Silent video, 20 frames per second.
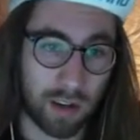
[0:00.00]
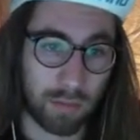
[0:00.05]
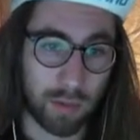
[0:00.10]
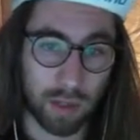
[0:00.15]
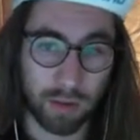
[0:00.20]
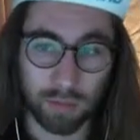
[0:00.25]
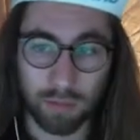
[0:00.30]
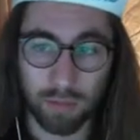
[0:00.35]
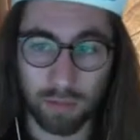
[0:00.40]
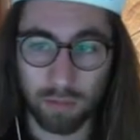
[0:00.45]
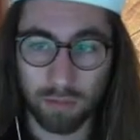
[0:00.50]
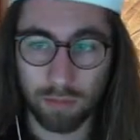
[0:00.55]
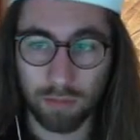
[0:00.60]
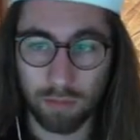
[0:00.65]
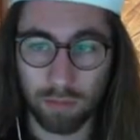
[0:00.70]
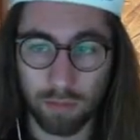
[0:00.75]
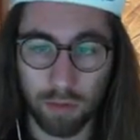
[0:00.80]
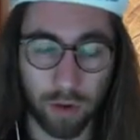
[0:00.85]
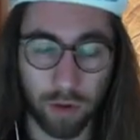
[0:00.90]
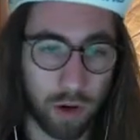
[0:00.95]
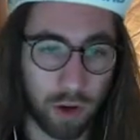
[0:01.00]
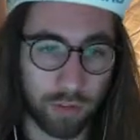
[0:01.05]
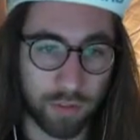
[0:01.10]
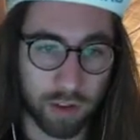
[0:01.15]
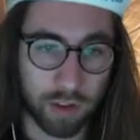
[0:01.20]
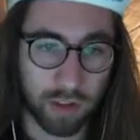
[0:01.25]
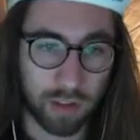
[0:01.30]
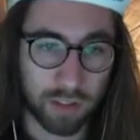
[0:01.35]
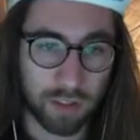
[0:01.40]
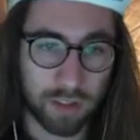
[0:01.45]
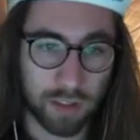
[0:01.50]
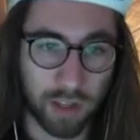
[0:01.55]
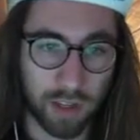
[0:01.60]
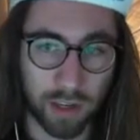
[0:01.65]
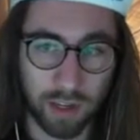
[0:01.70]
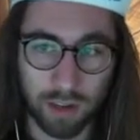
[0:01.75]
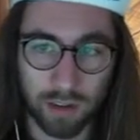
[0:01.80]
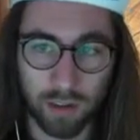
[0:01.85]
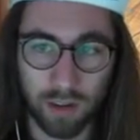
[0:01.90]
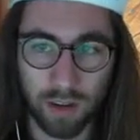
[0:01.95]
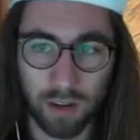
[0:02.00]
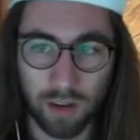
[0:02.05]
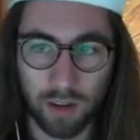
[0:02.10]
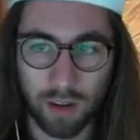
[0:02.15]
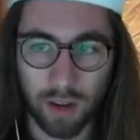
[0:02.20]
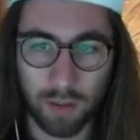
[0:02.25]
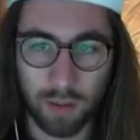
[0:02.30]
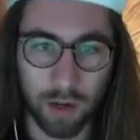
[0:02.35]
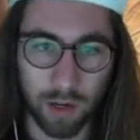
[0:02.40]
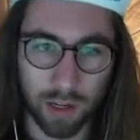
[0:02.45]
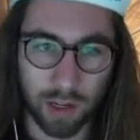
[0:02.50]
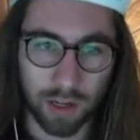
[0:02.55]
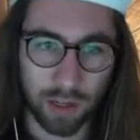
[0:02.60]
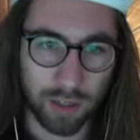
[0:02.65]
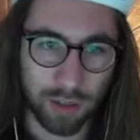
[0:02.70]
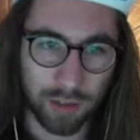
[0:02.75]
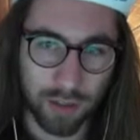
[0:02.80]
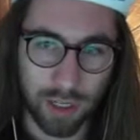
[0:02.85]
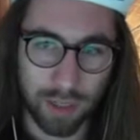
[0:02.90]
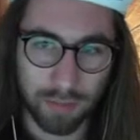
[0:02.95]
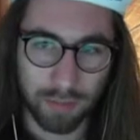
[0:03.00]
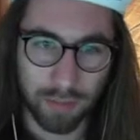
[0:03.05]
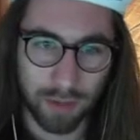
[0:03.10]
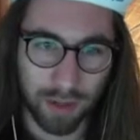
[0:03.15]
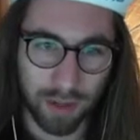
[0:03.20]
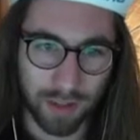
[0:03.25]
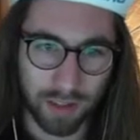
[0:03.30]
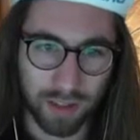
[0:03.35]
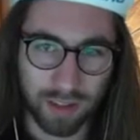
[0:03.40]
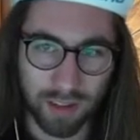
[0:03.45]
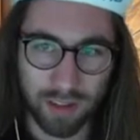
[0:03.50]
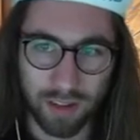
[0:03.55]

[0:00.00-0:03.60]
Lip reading: I mean, no hard feelings. Like, I'm not gonna do it, but